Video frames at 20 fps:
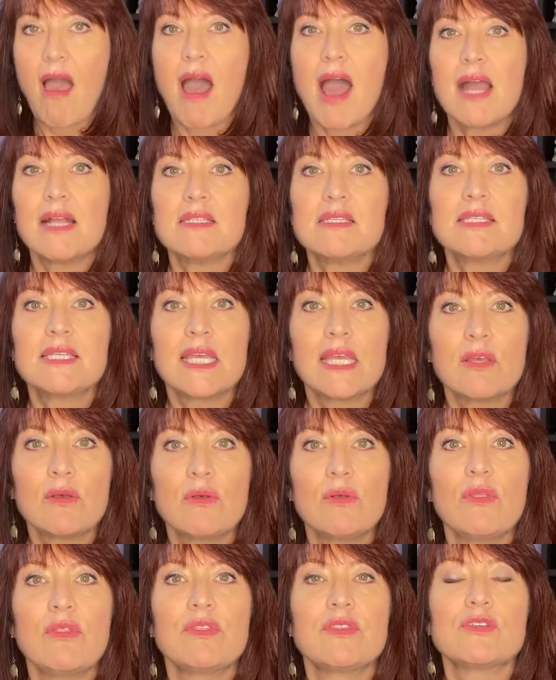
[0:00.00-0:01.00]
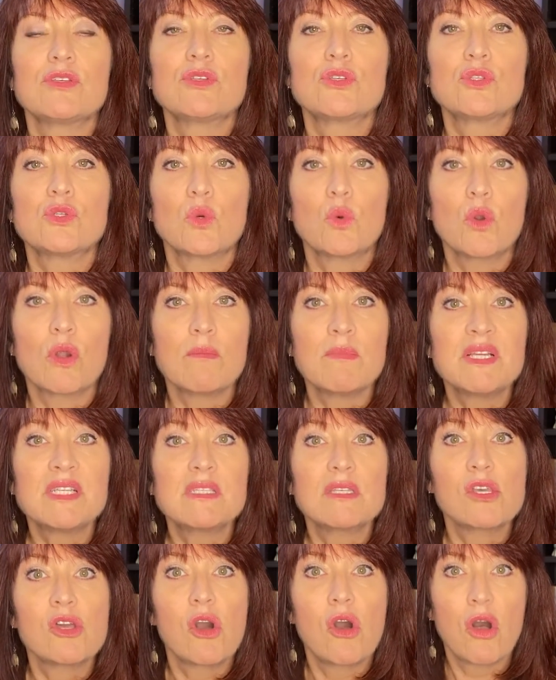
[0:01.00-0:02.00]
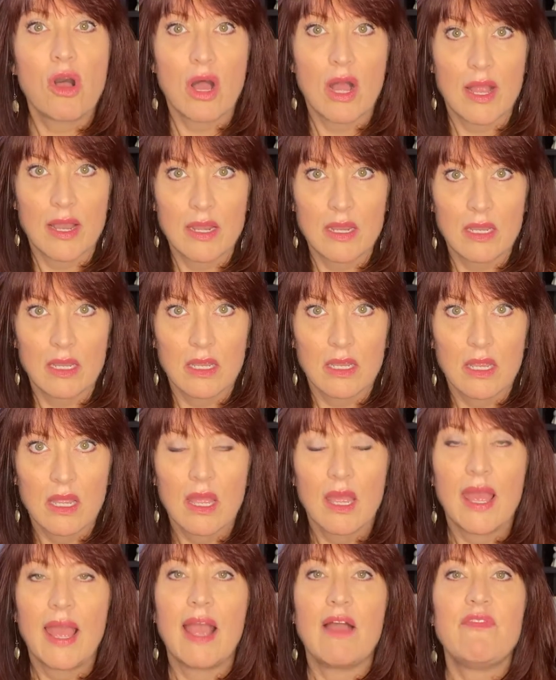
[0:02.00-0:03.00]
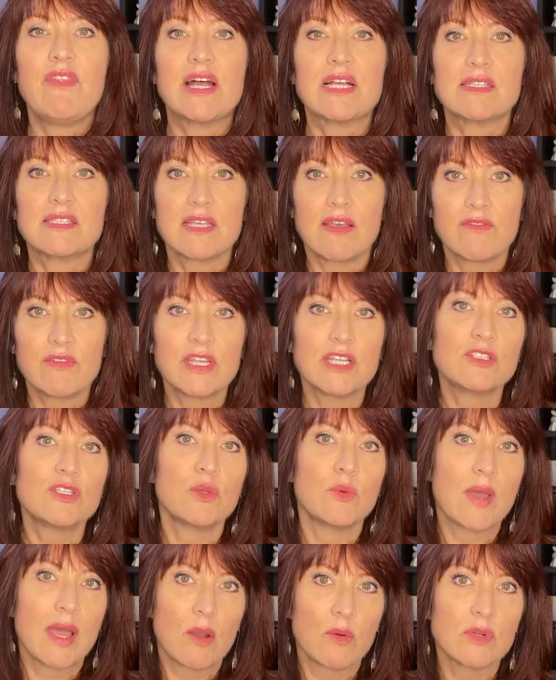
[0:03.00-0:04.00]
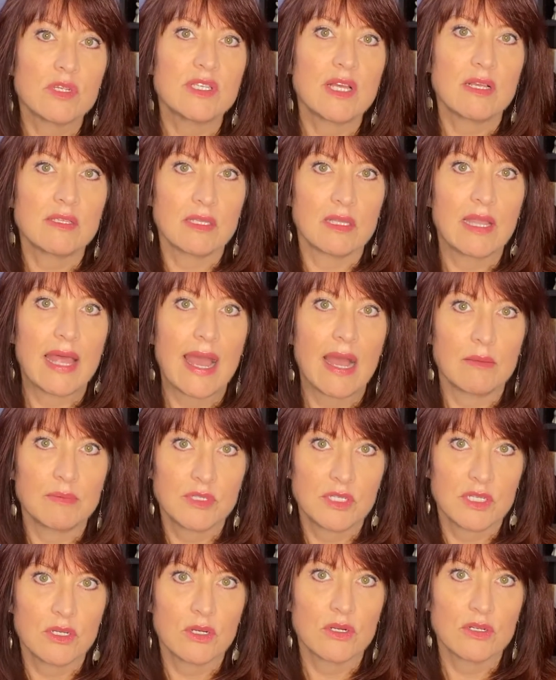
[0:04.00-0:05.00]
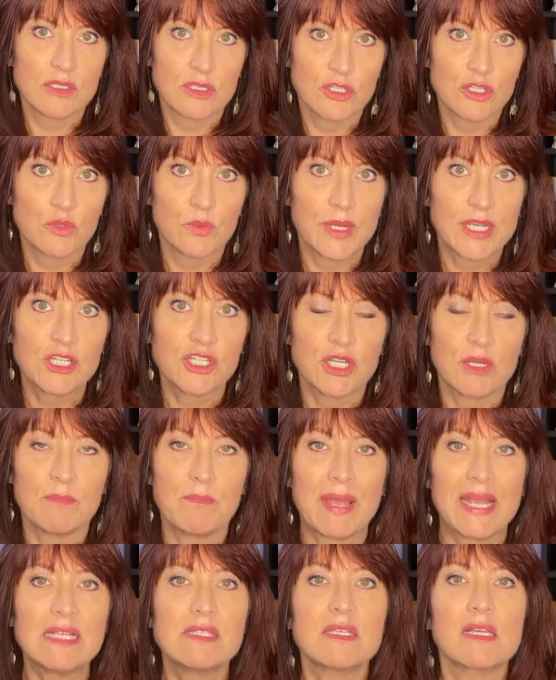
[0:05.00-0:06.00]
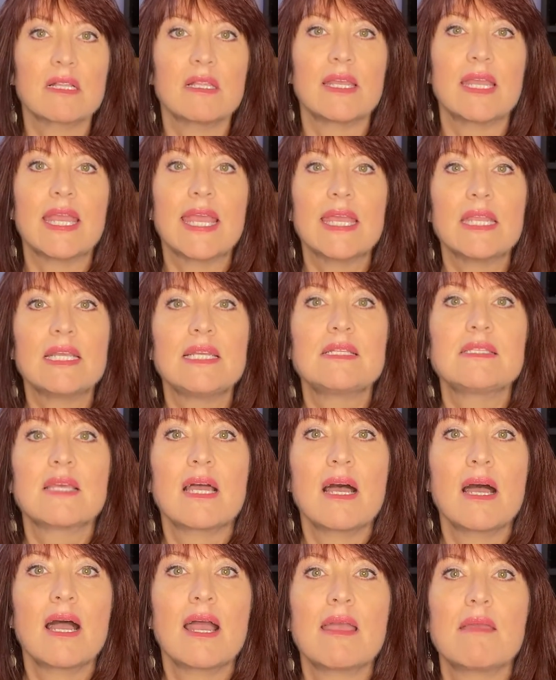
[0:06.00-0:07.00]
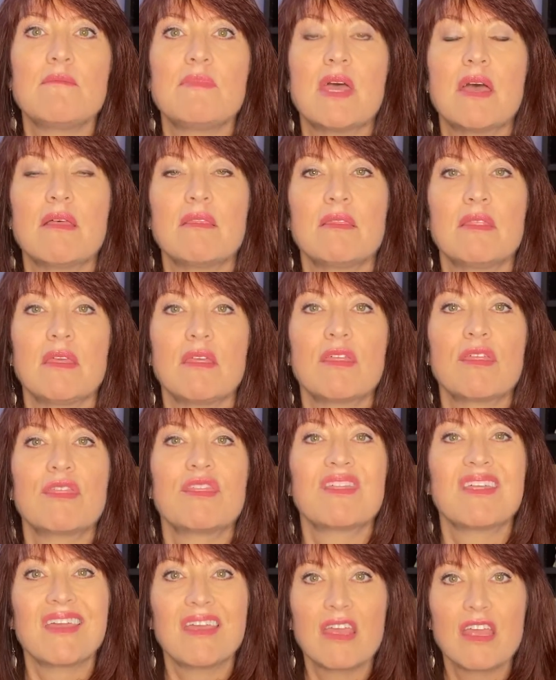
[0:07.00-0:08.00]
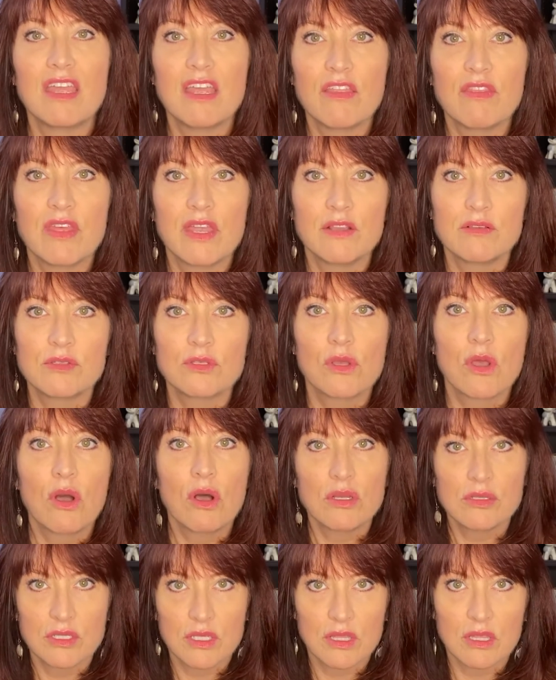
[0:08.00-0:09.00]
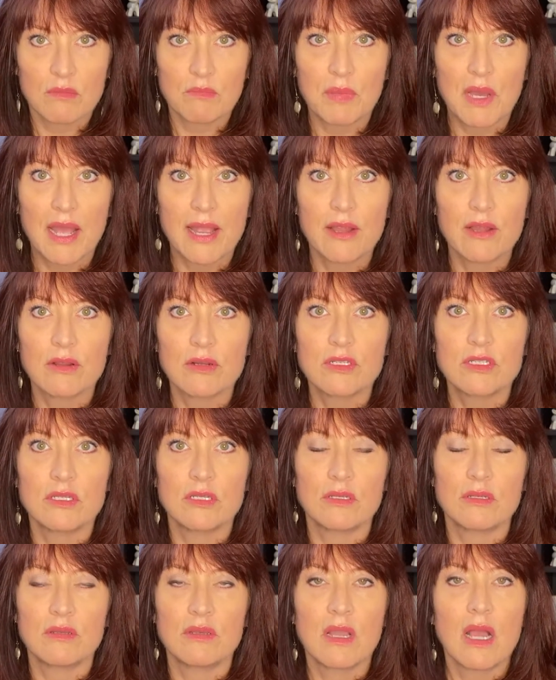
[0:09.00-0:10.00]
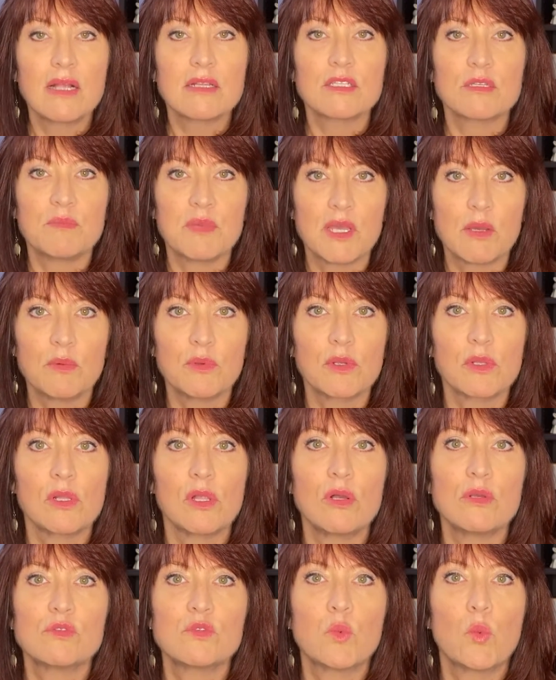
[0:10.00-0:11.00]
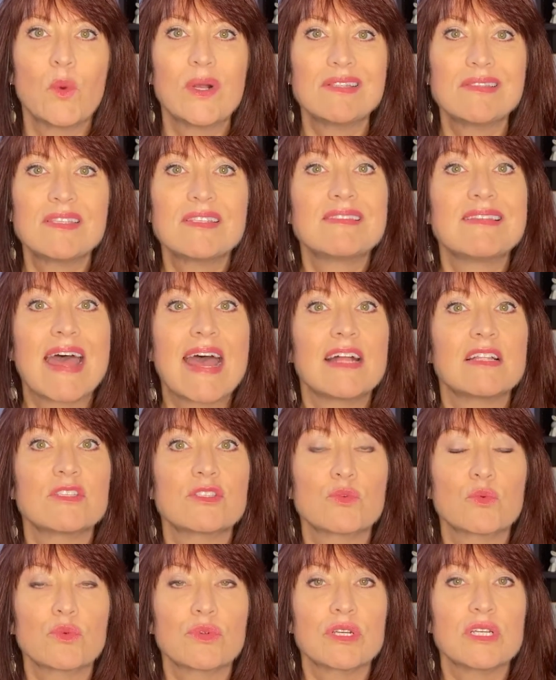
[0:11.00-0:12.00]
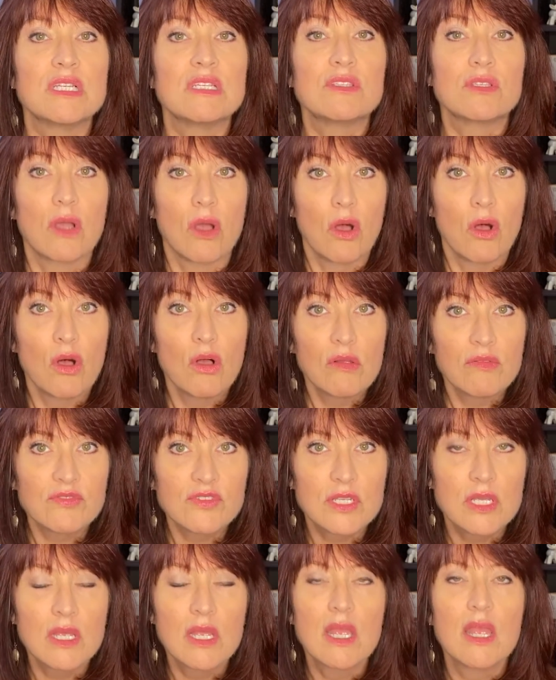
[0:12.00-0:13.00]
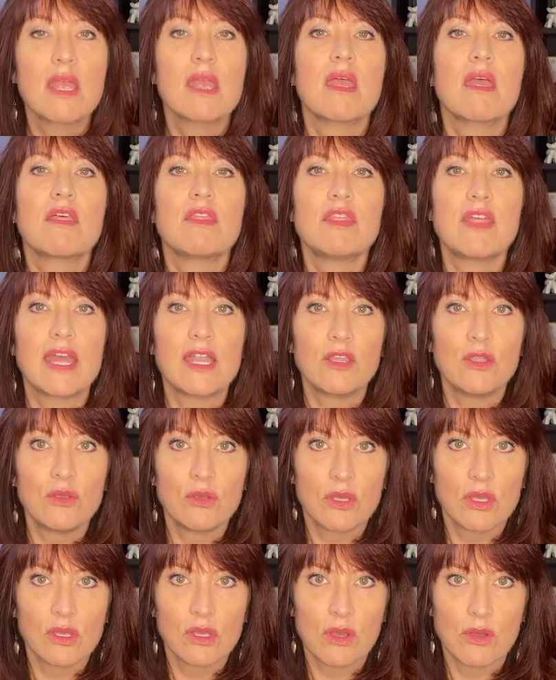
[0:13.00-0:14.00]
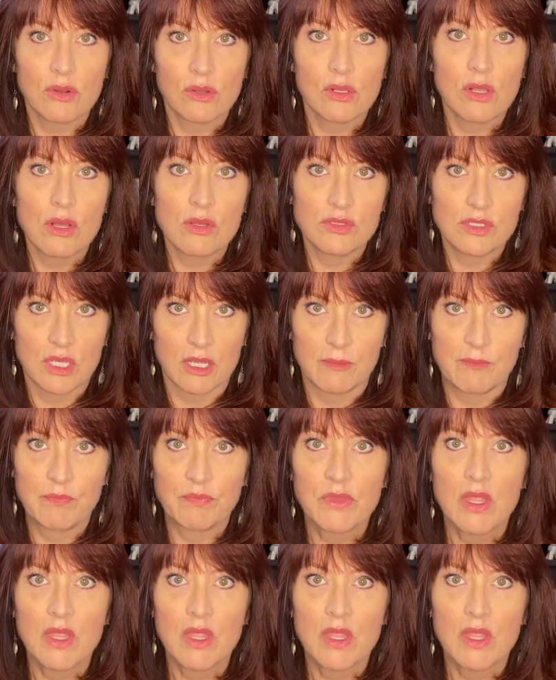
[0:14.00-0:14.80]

until the storm is gone and that 72 hours has elapsed in our situation. Basically, any time that the thing that is causing the buyer to not to be able to close, once that's resolved, then you can go to closing.